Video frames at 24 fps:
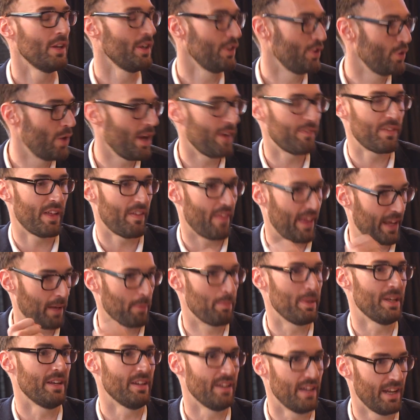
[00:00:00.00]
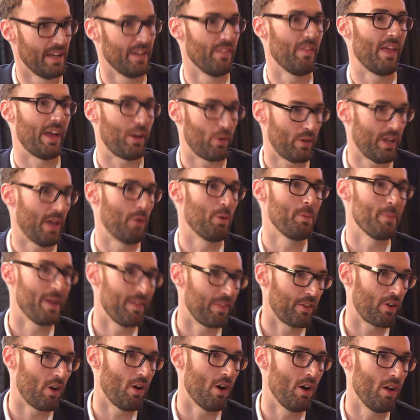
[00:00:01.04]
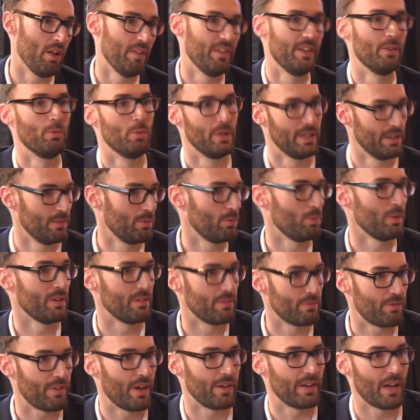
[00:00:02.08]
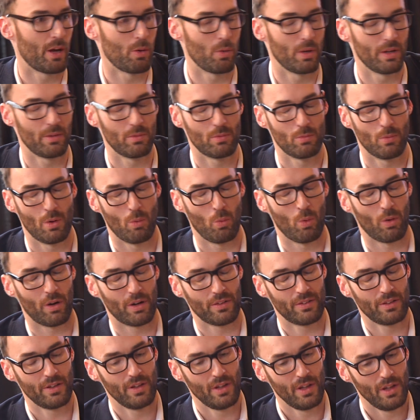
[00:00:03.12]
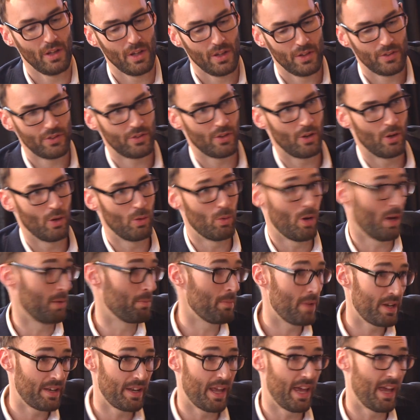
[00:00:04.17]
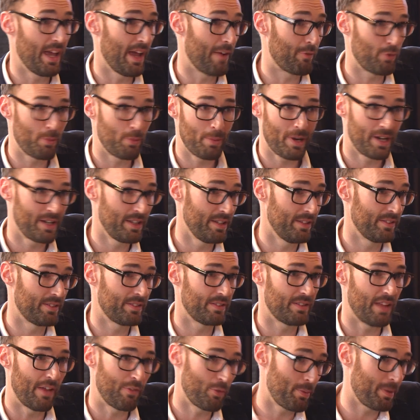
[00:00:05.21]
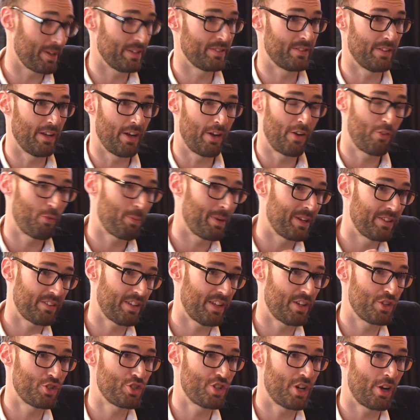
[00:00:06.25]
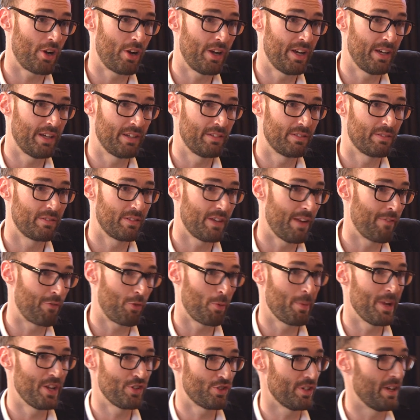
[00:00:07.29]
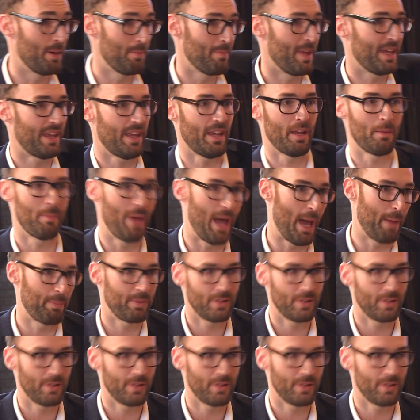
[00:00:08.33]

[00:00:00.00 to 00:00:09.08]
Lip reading: You have that like opinionated, like, okay, we made the call and then we found out what worked. So on Monday, everybody's there, everybody's kind of sharing information and making a map.